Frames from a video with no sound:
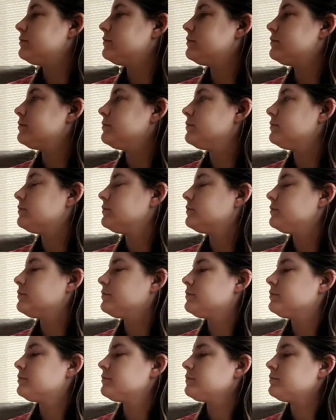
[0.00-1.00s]

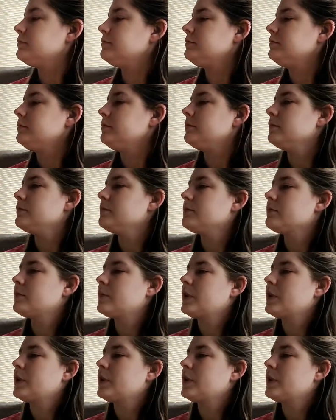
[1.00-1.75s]
Nobody speaks.